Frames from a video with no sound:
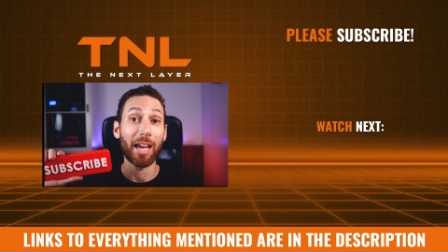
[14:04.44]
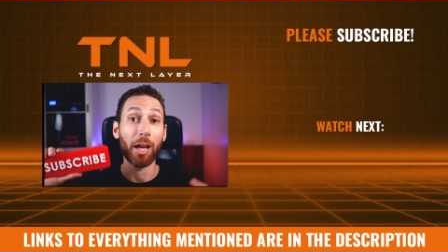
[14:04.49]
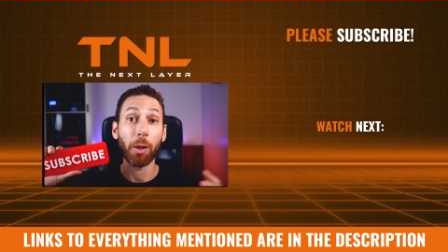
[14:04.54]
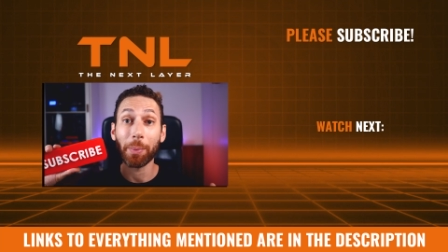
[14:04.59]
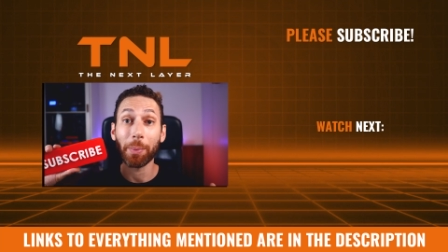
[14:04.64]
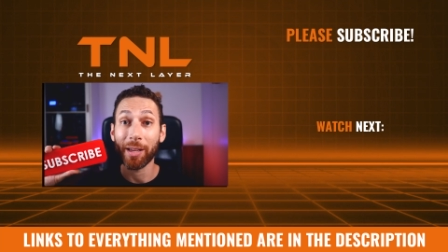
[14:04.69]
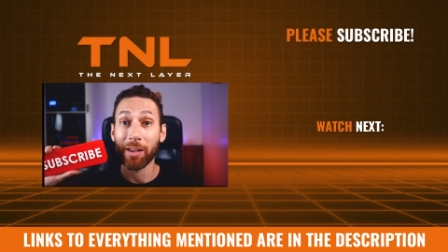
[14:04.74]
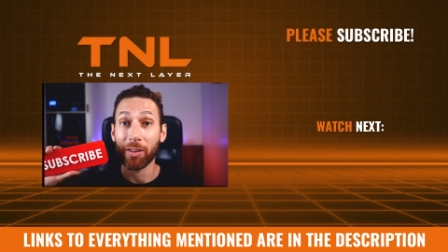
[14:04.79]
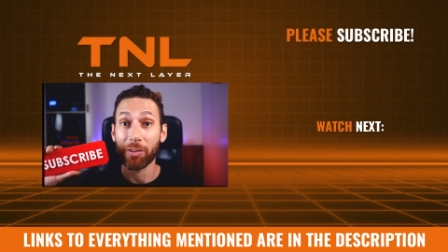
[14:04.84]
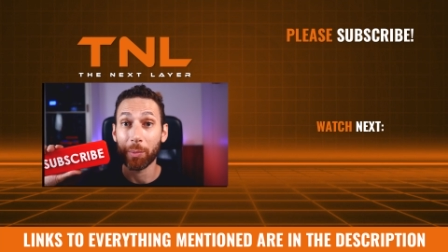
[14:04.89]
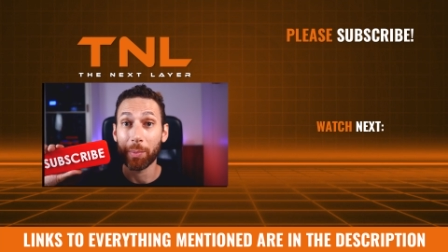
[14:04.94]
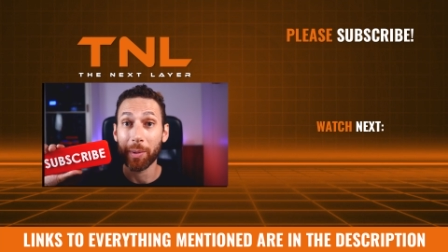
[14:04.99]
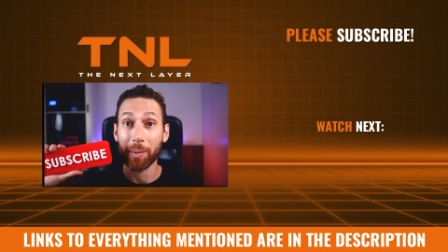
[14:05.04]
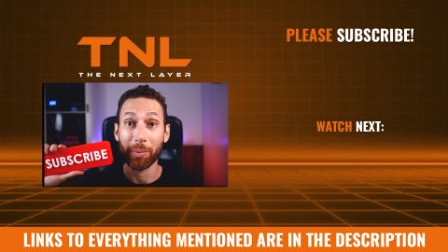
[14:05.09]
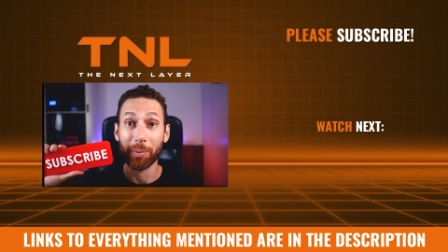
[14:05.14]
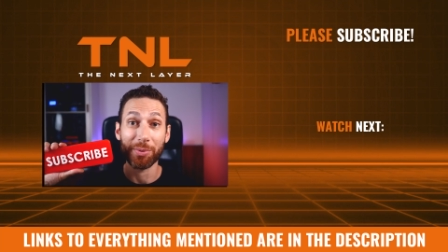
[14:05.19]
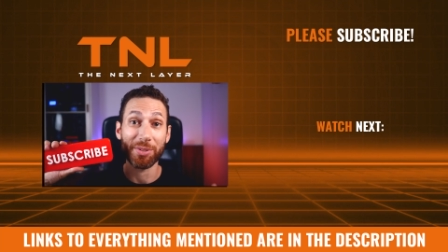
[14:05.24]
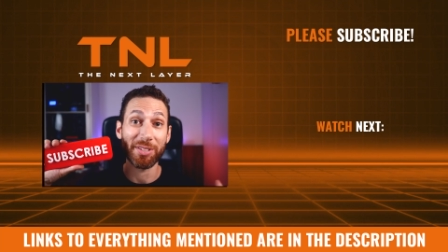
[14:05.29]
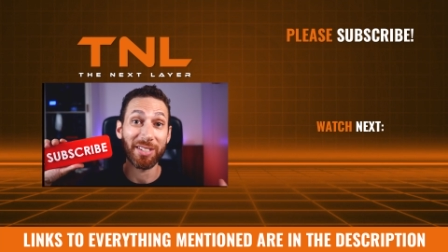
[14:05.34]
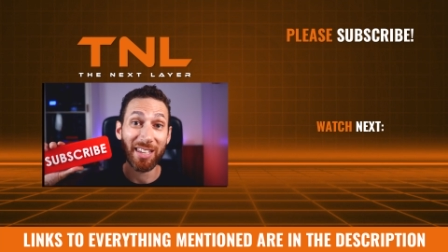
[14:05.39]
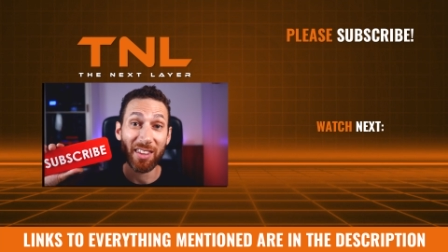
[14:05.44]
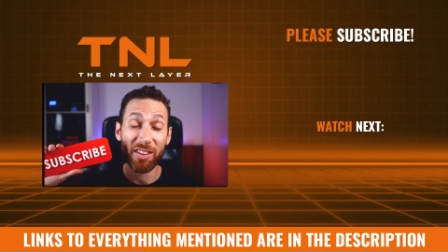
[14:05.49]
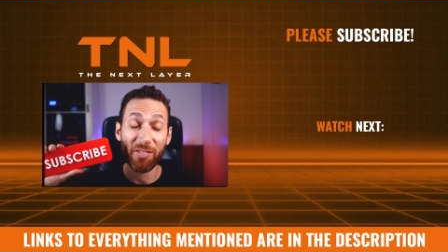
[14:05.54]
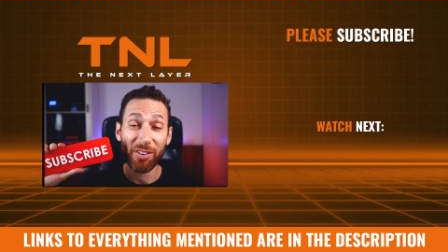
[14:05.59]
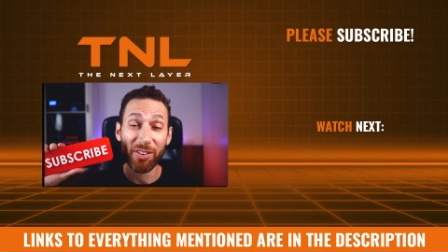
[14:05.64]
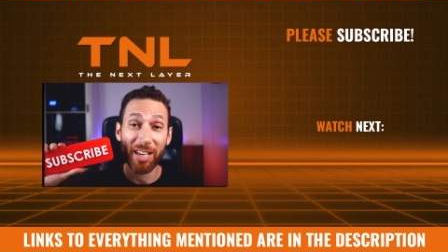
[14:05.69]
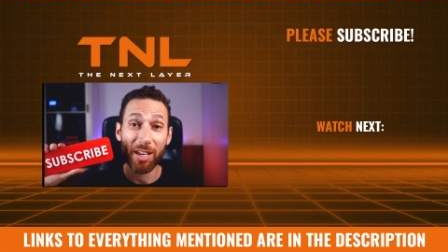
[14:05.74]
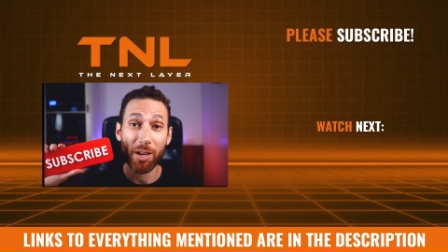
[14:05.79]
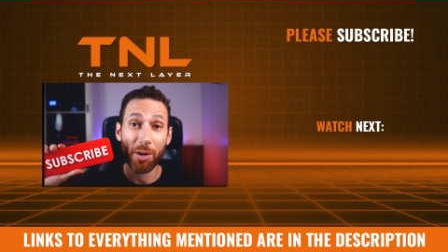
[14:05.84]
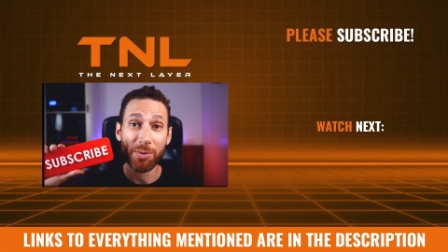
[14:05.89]
in helping other people see the
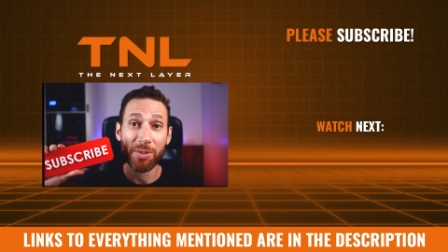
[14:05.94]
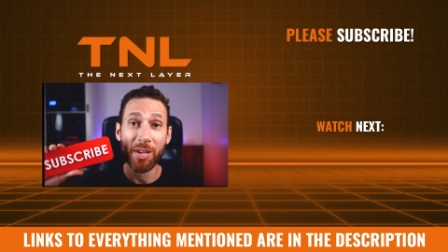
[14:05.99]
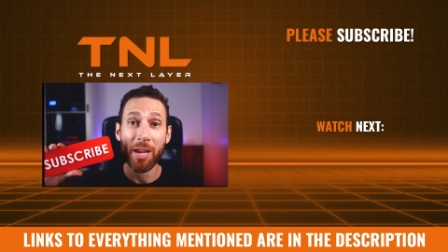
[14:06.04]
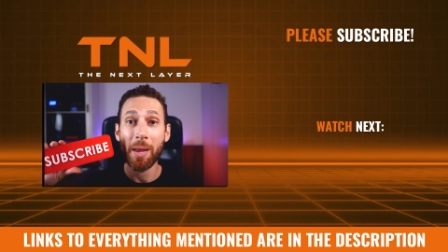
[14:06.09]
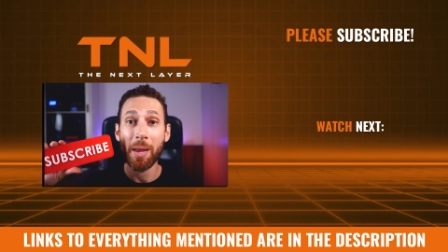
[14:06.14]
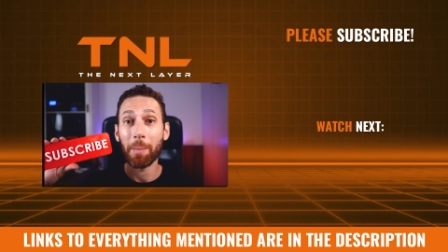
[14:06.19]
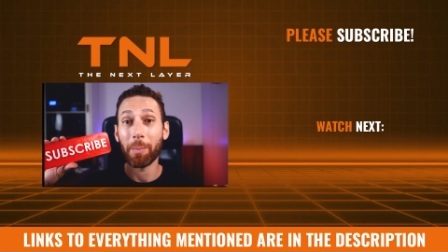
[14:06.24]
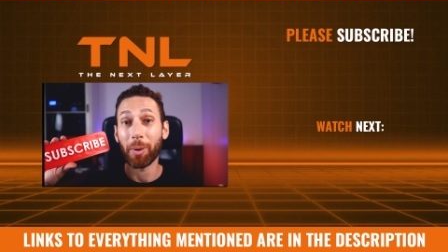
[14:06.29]
videos,